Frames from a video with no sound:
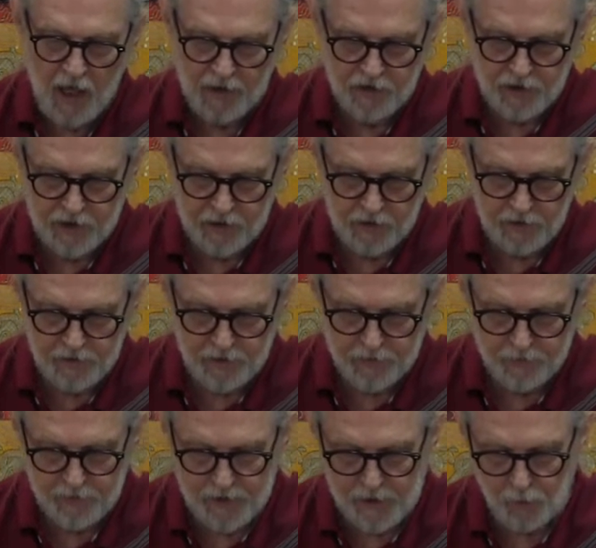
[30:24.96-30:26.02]
until the
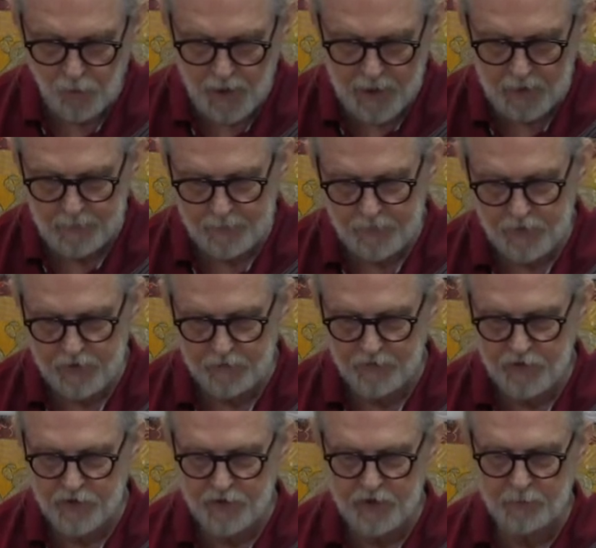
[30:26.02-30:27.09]
3 realms of
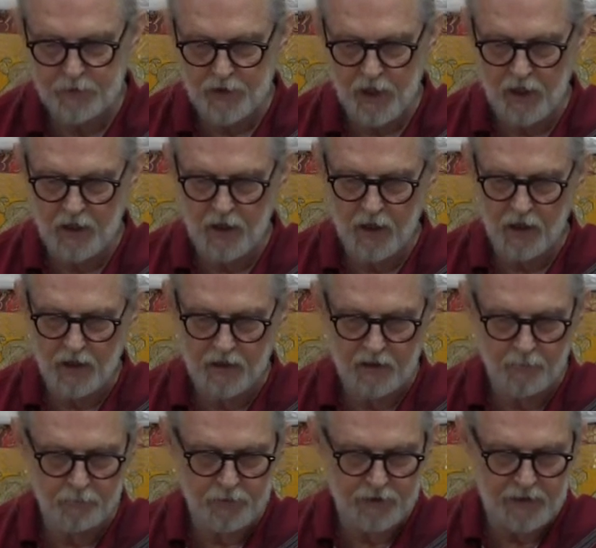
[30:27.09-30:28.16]
samsara are
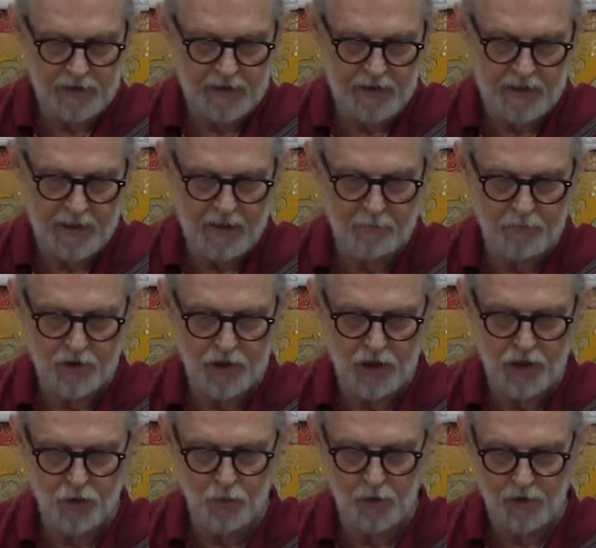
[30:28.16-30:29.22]
completely empty,
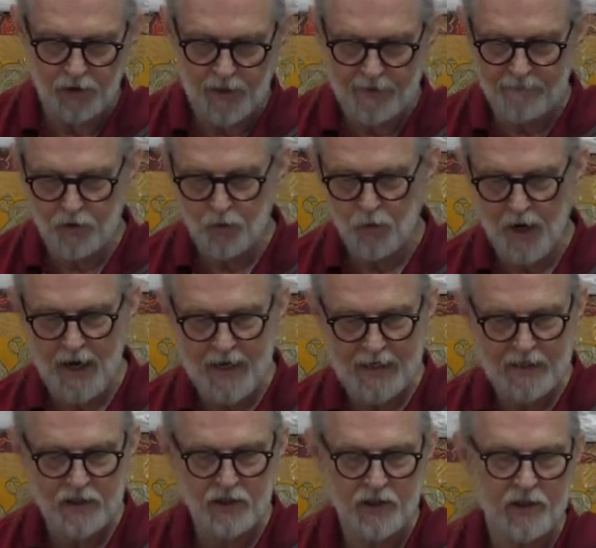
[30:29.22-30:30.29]
you will never
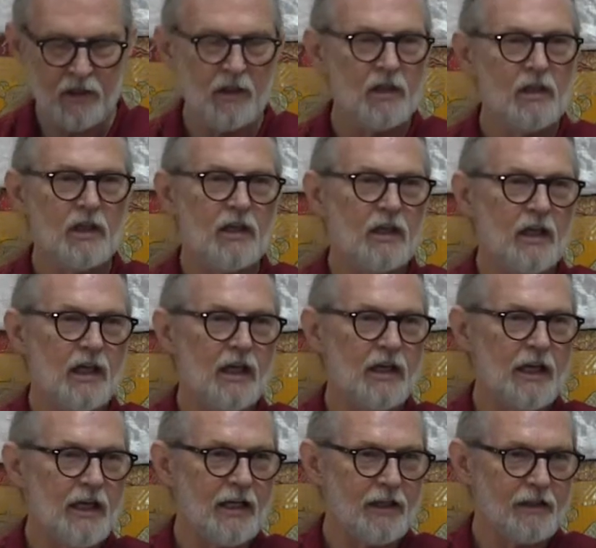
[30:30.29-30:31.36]
rise
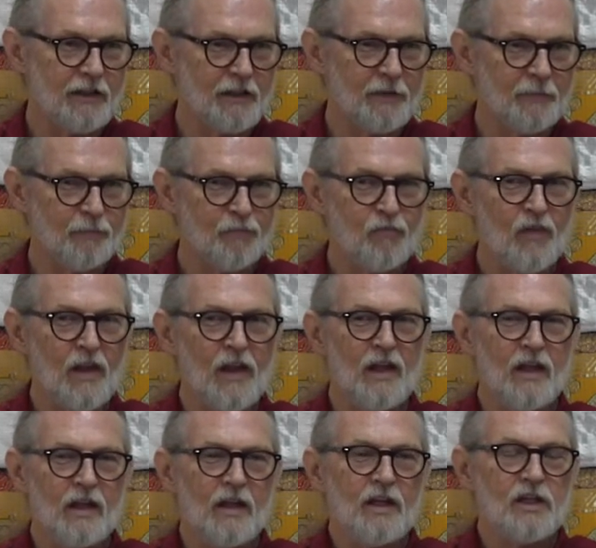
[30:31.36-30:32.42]
again.
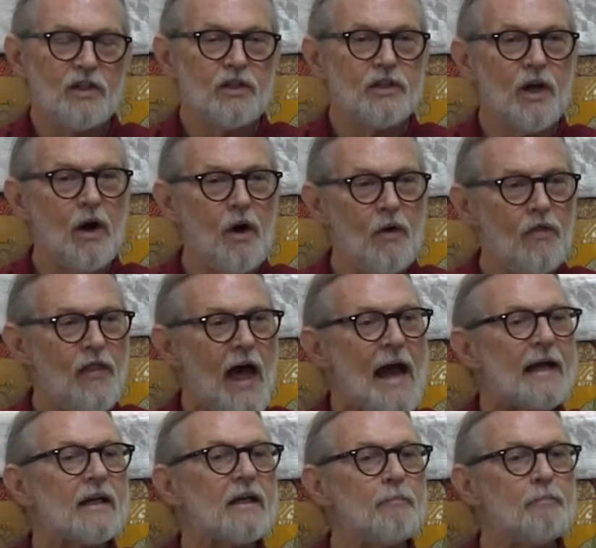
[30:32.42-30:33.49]
So
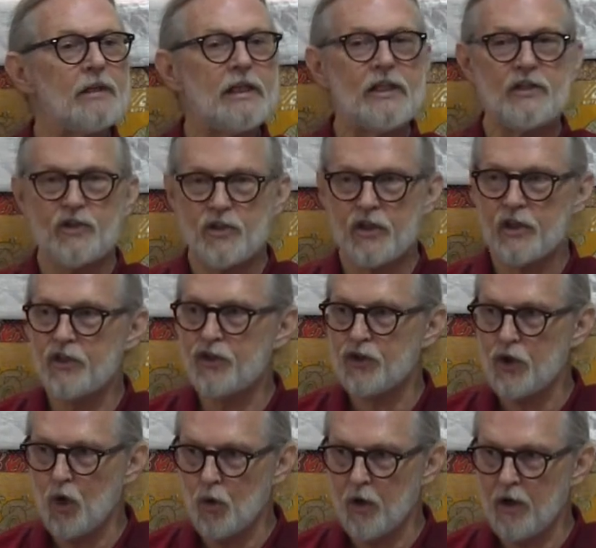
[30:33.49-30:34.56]
that completes the
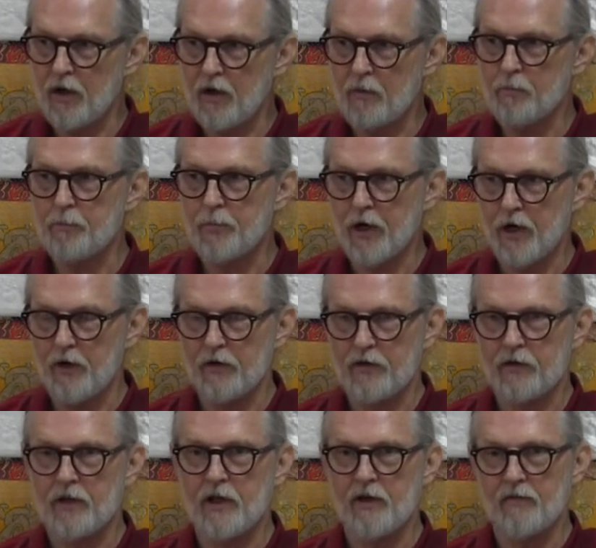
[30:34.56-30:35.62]
Tzok
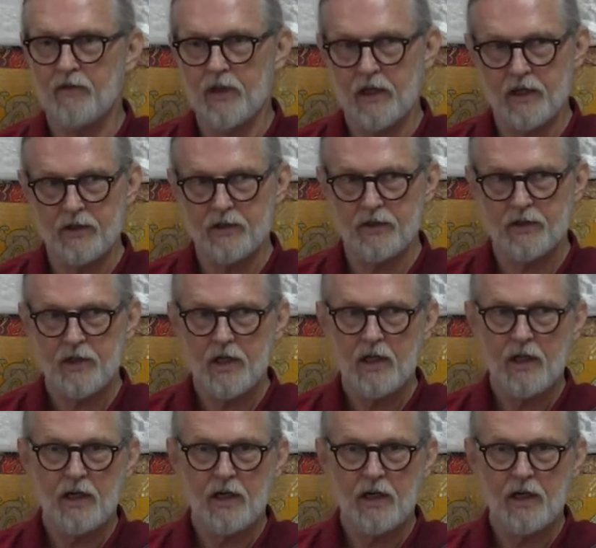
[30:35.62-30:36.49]
part of this.